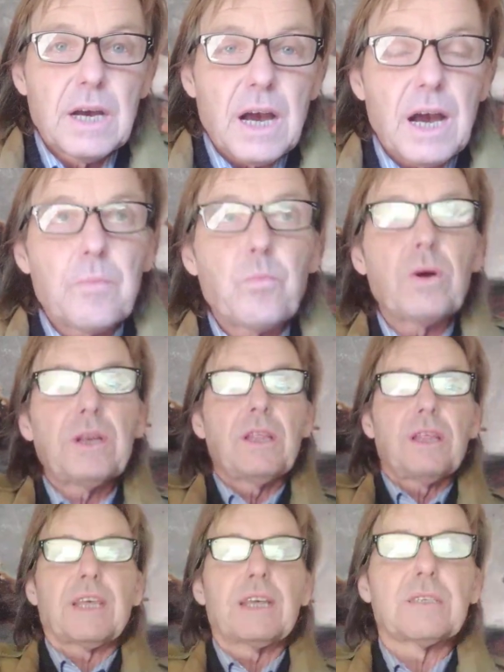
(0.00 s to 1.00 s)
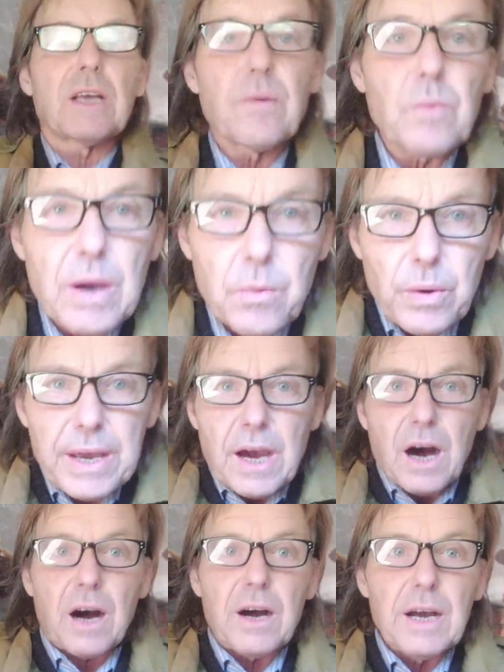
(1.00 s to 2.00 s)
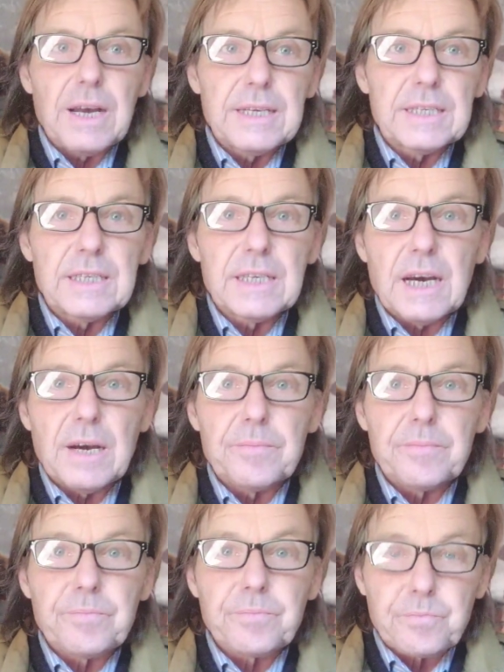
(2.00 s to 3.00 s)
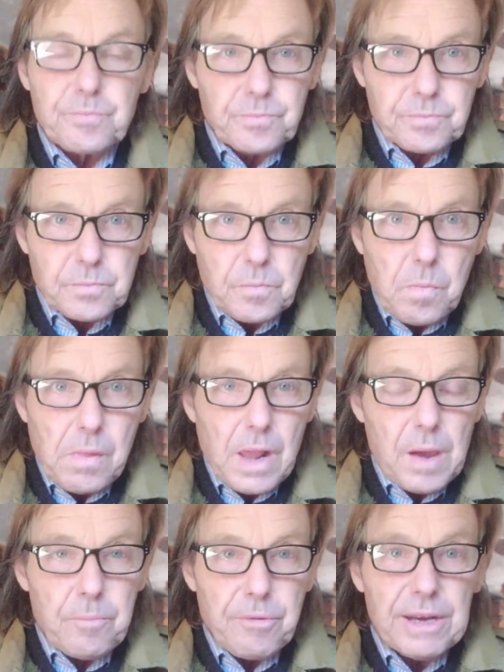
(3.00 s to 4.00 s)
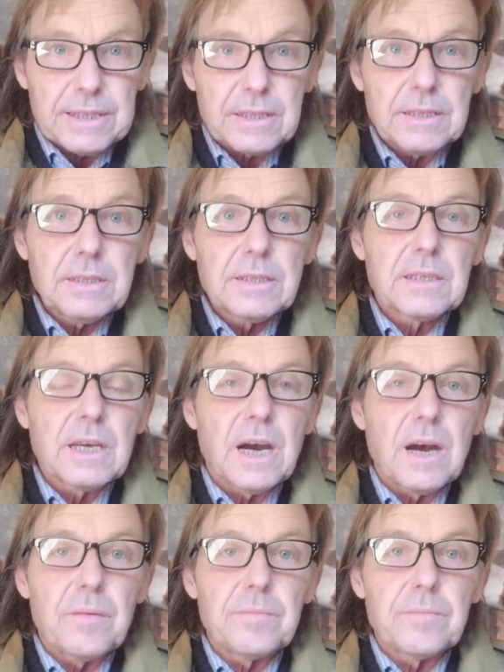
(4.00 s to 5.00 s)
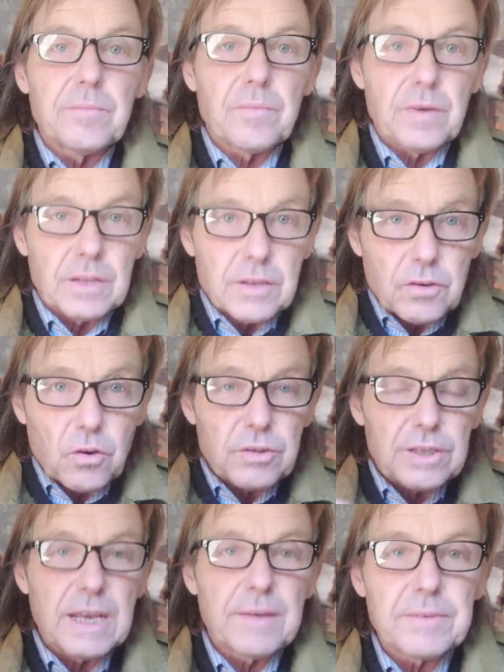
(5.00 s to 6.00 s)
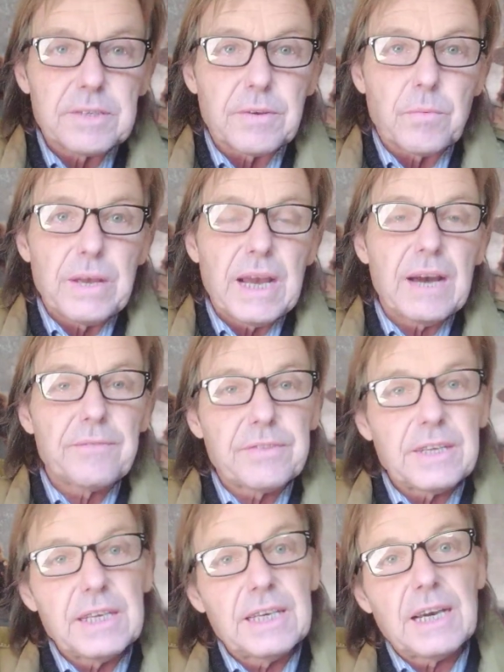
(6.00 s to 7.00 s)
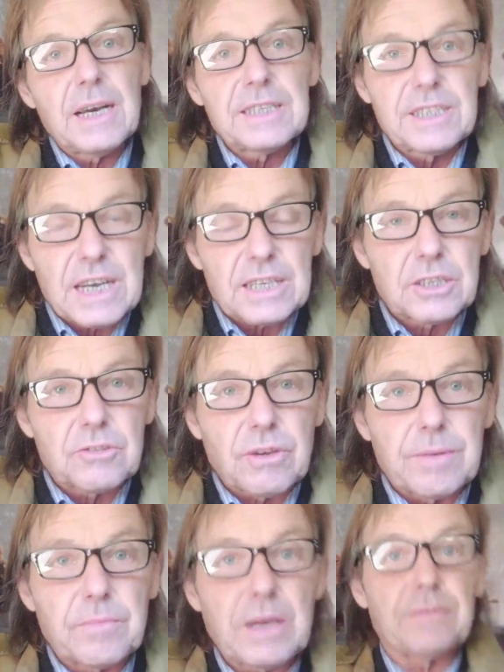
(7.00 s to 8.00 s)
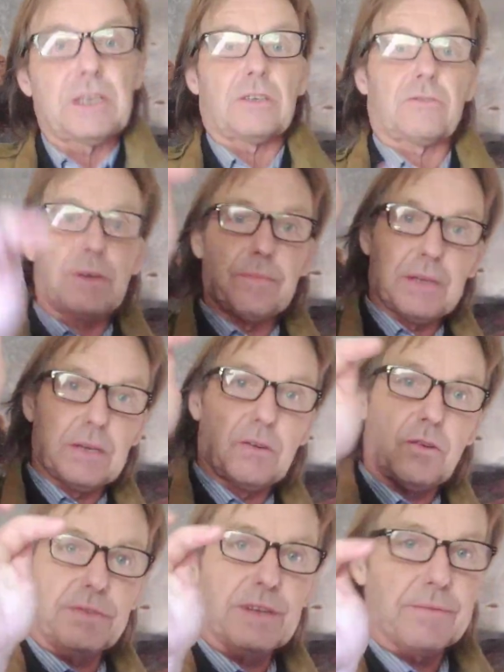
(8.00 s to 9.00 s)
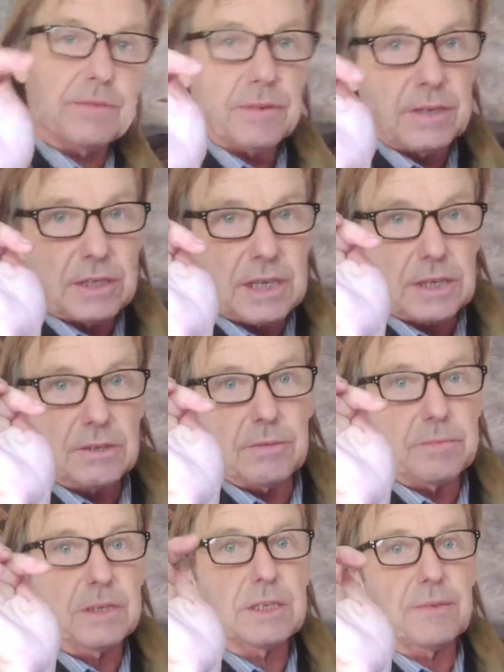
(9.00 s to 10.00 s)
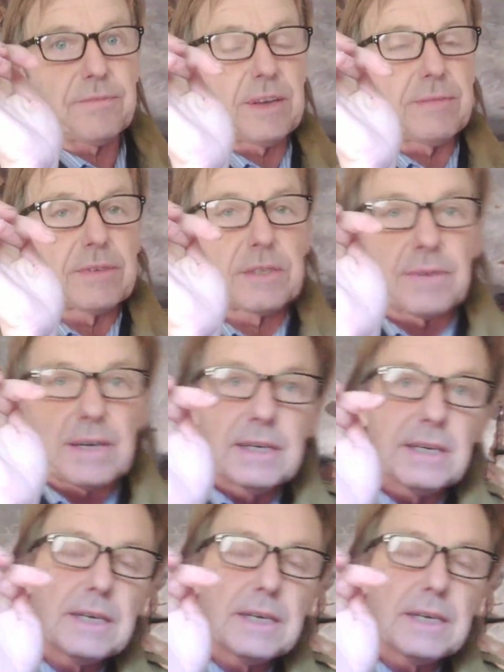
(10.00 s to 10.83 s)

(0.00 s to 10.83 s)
And one of the things like where we are in Britain, in the Northern Hemisphere, we have the jet stream. We have a jet stream in the Northern Hemisphere and a jet stream in the Southern Hemisphere.